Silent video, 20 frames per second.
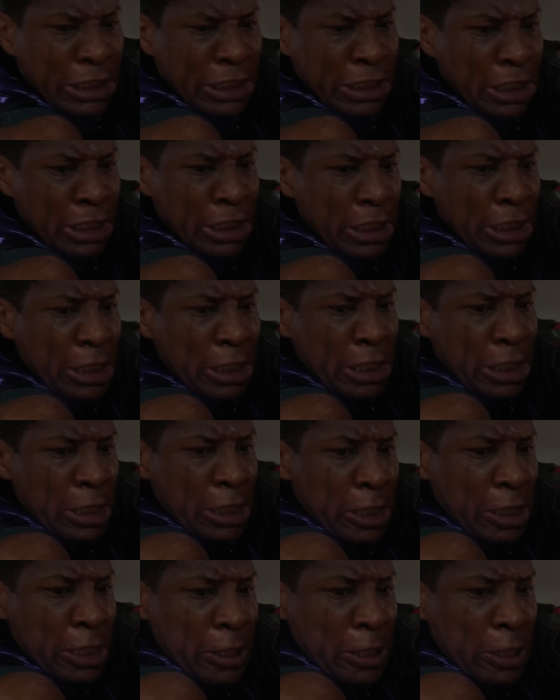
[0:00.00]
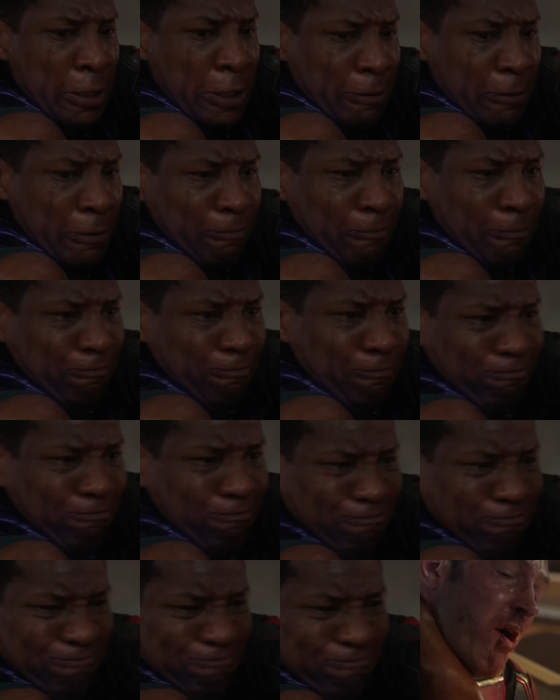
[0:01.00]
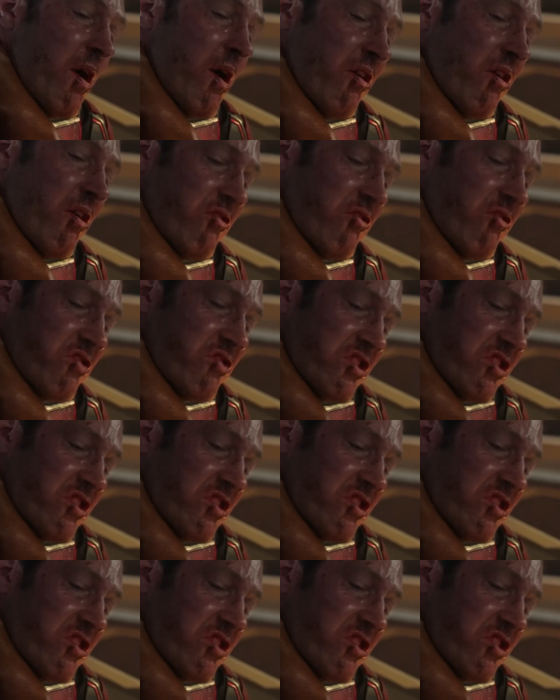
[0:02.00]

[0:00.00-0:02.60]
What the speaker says: slobber knocker between Scott and